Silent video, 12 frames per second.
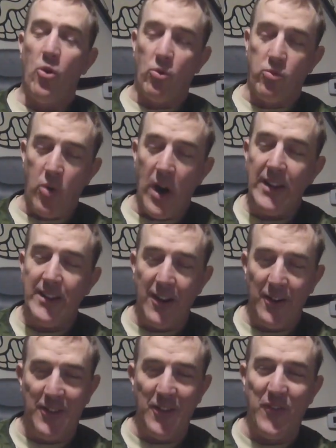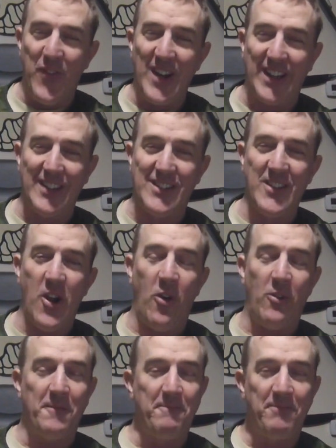right there in the fucking
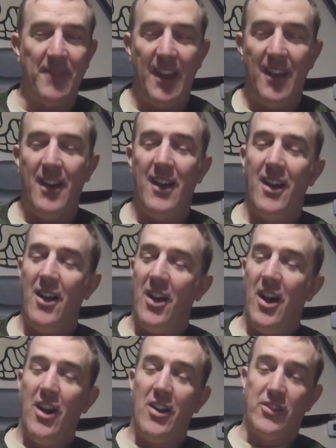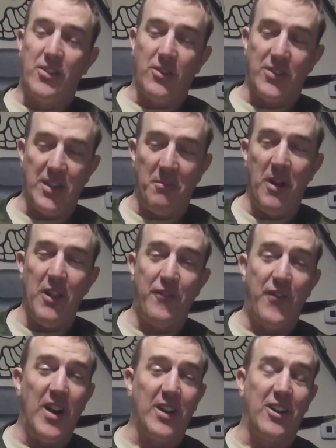snow. So some
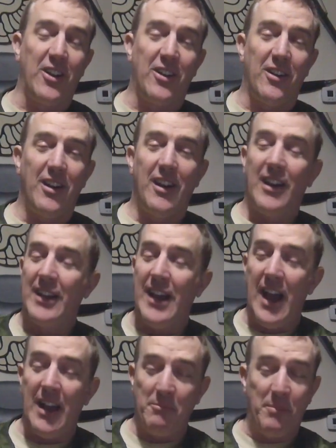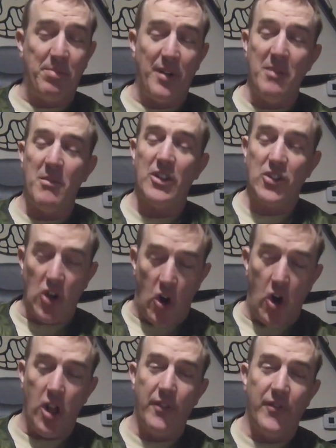motherfucker got pretty much
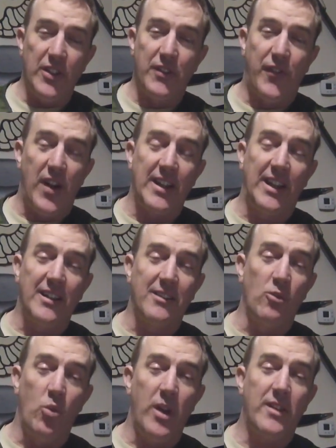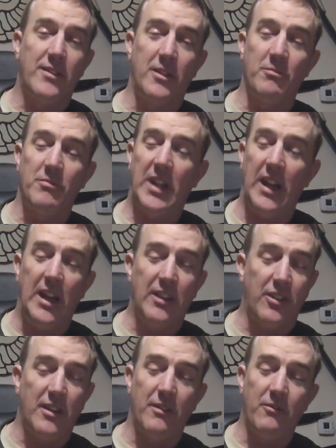all of his fucking wisdom
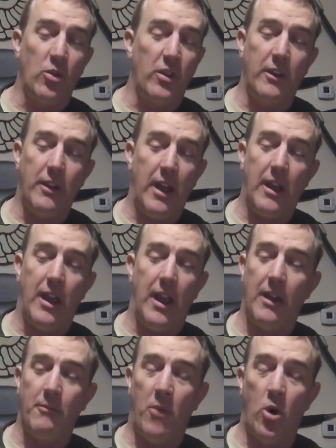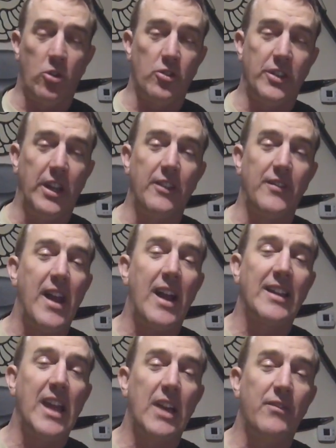teeth and molar teeth
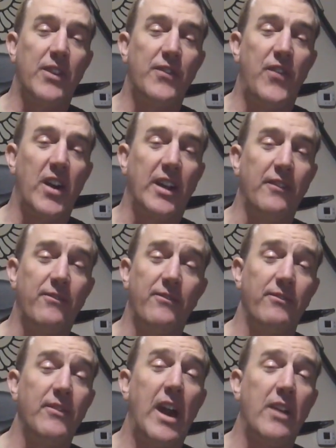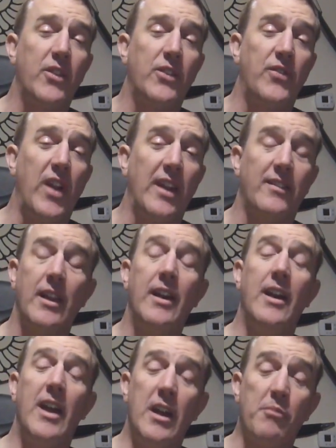knocked out of his fucking out of his face.
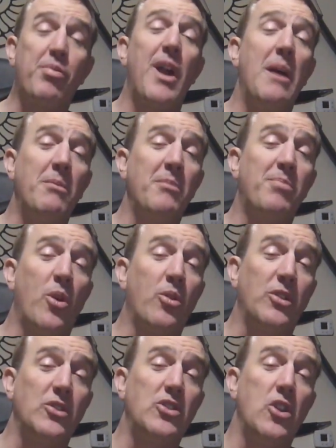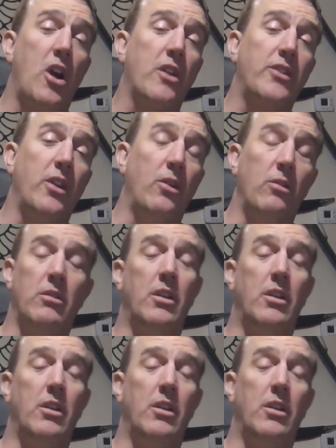It probably broke his jaw too.